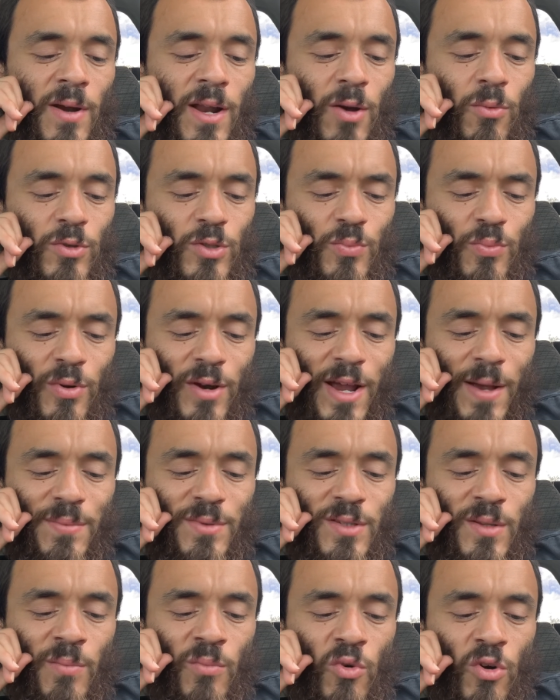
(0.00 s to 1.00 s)
I was perhaps
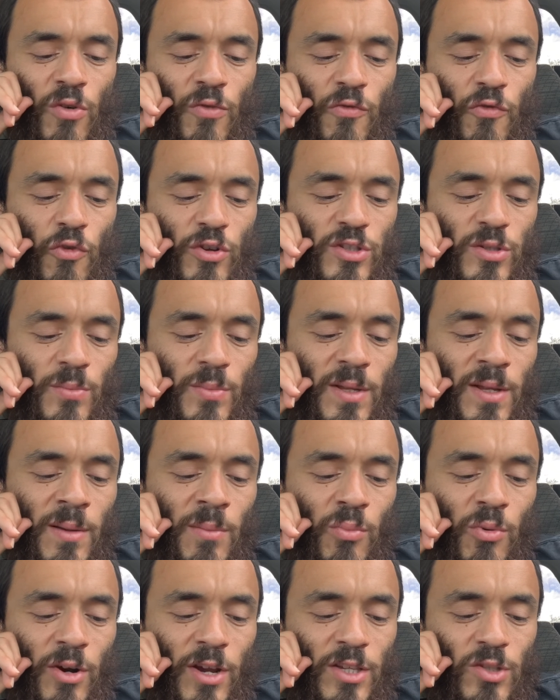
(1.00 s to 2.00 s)
the more forcibly
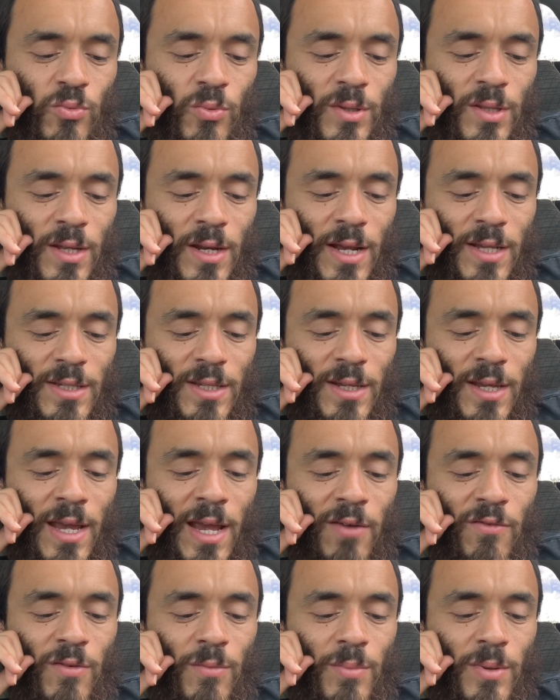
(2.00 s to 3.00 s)
impressed with it as he
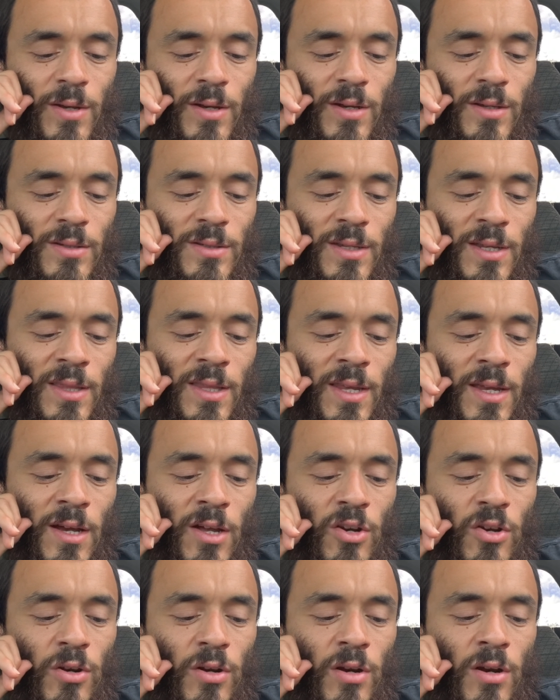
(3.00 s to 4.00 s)
gave it, because in the
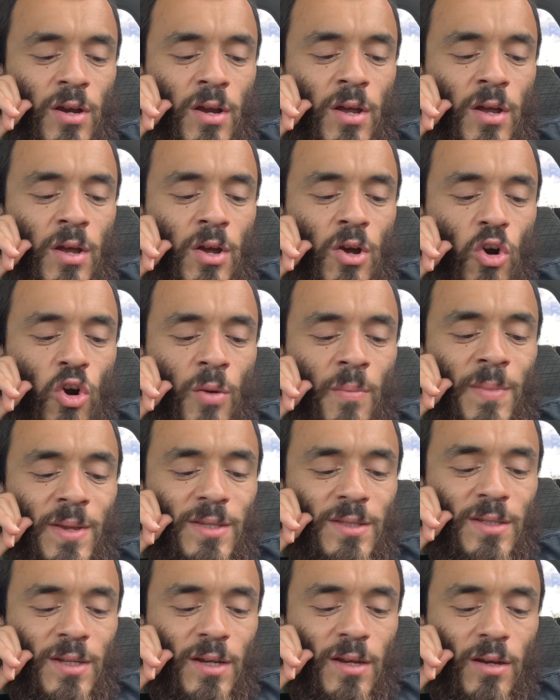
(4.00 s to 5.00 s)
under or
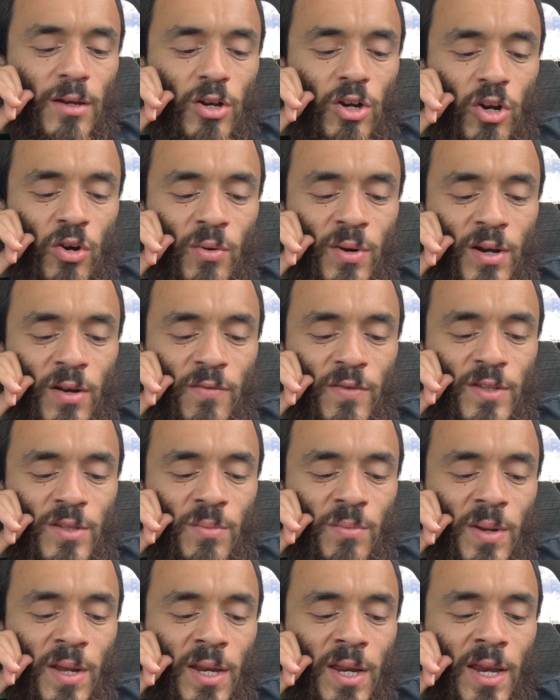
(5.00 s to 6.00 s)
mystic current of its
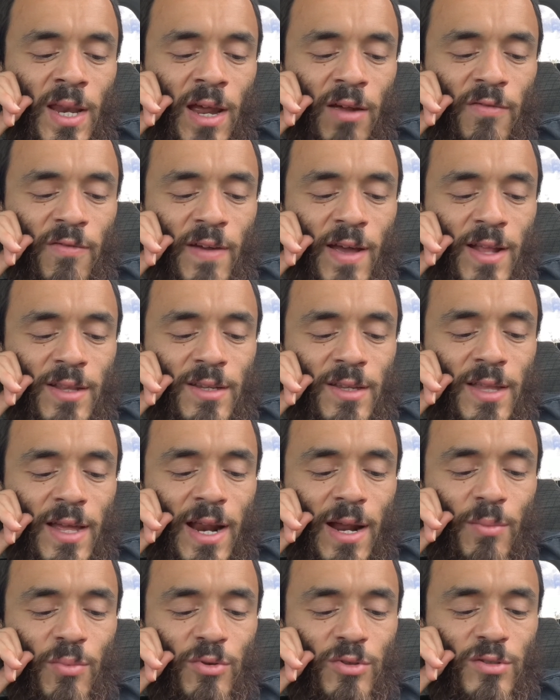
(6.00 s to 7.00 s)
meaning, I fancied that
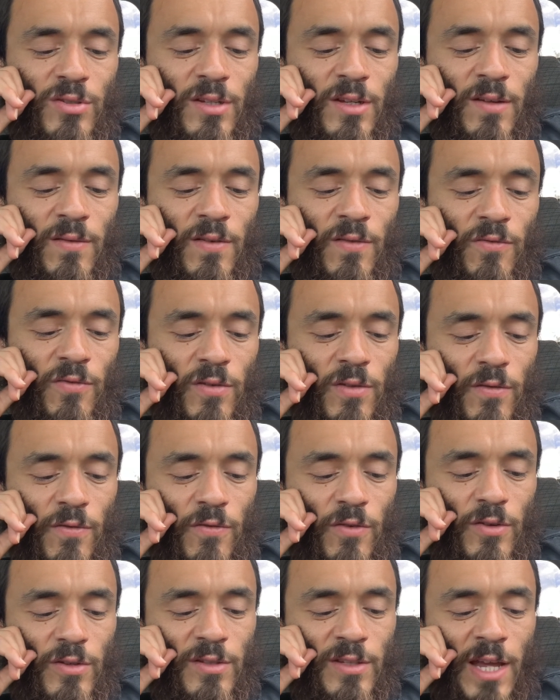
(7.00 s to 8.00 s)
I perceived, for the
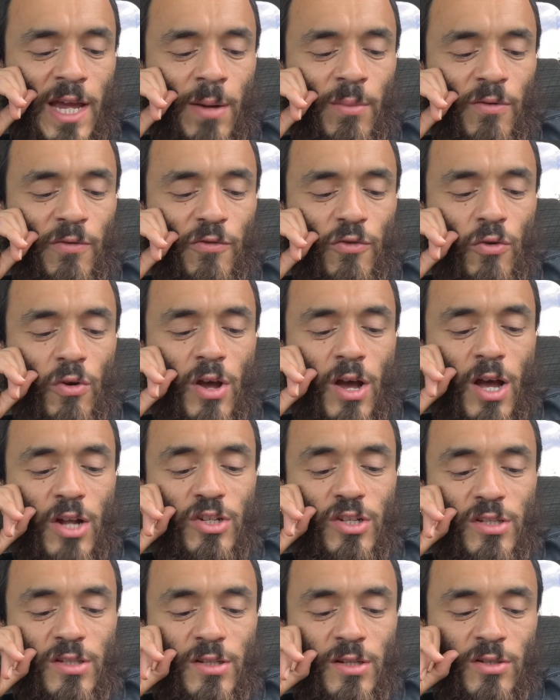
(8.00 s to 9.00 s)
first time, a full
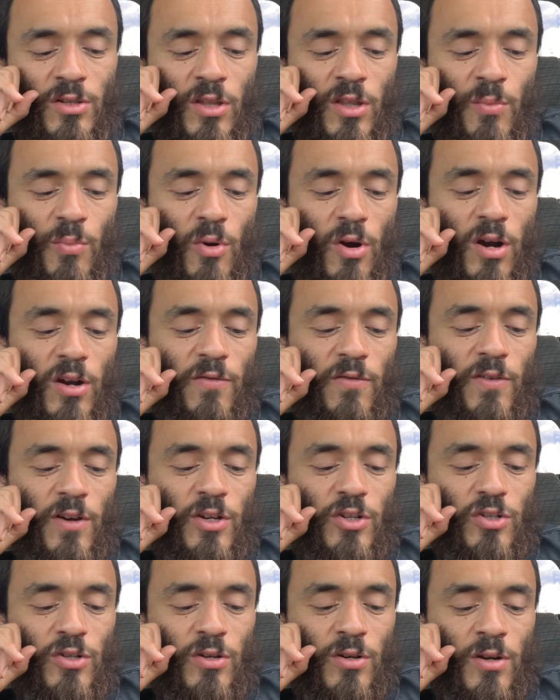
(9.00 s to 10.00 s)
consciousness on the part of
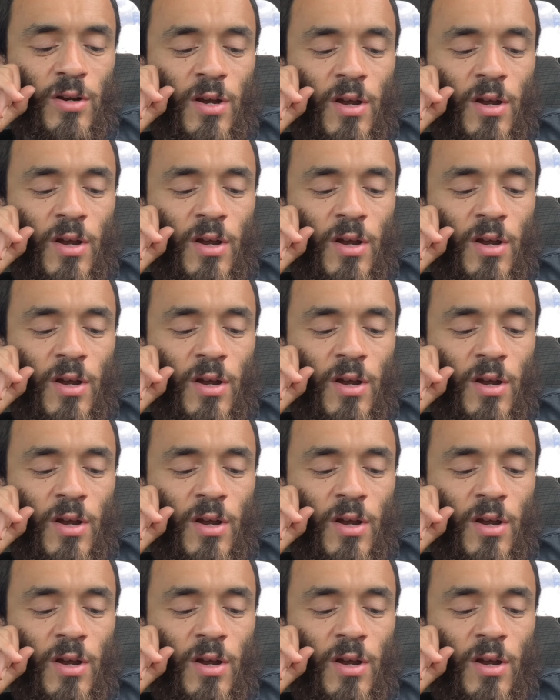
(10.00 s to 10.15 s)
Usher